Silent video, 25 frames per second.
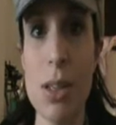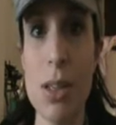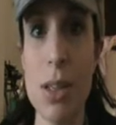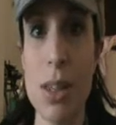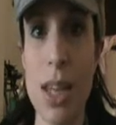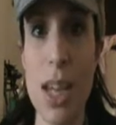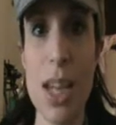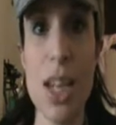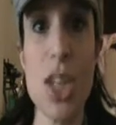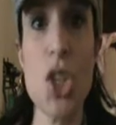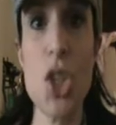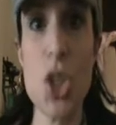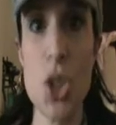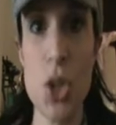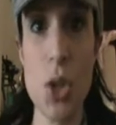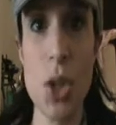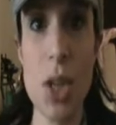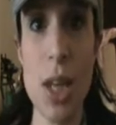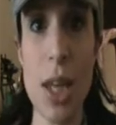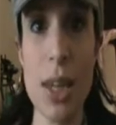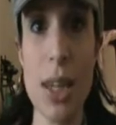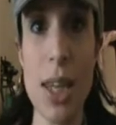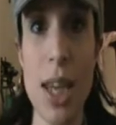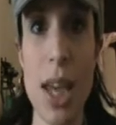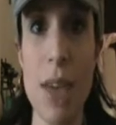They can do
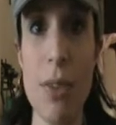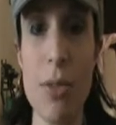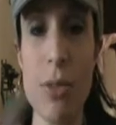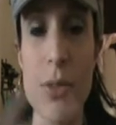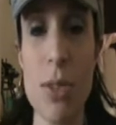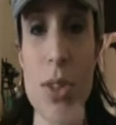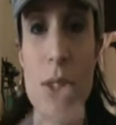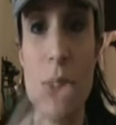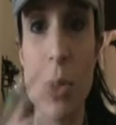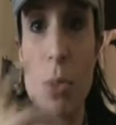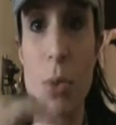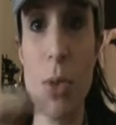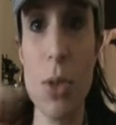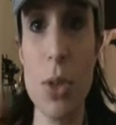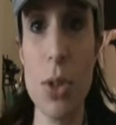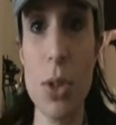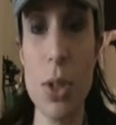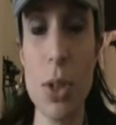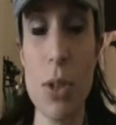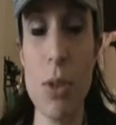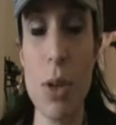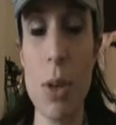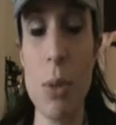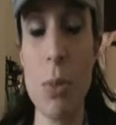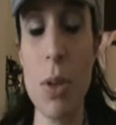that. They have a reciprocal
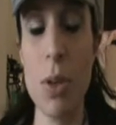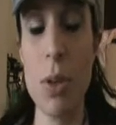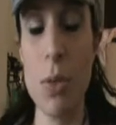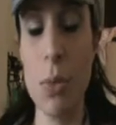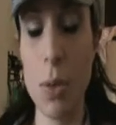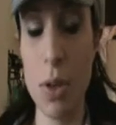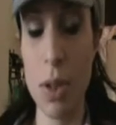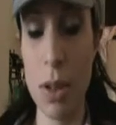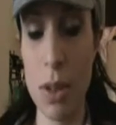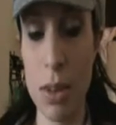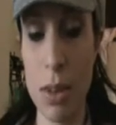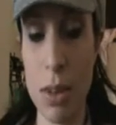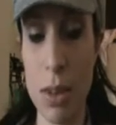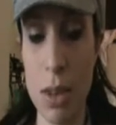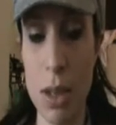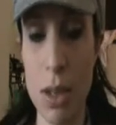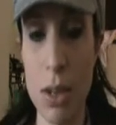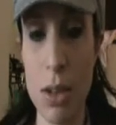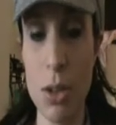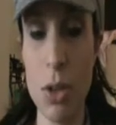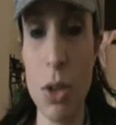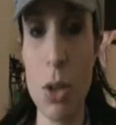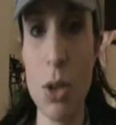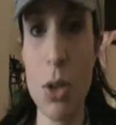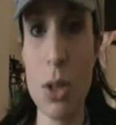agreement with
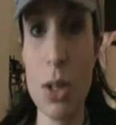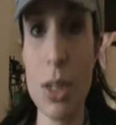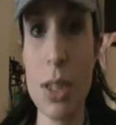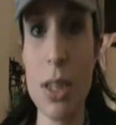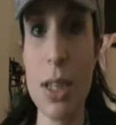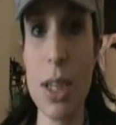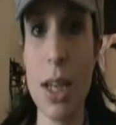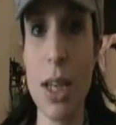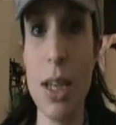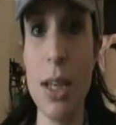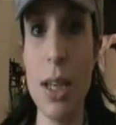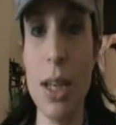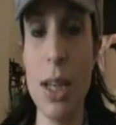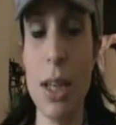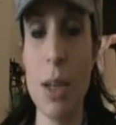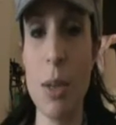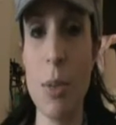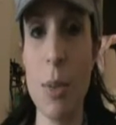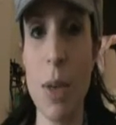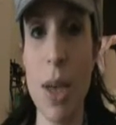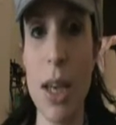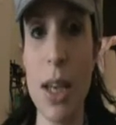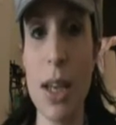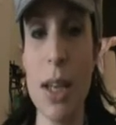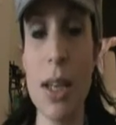New York State and
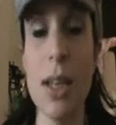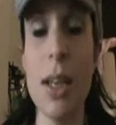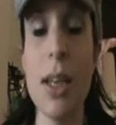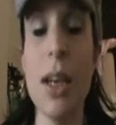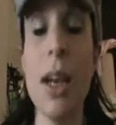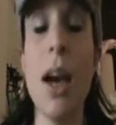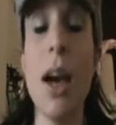Quebec.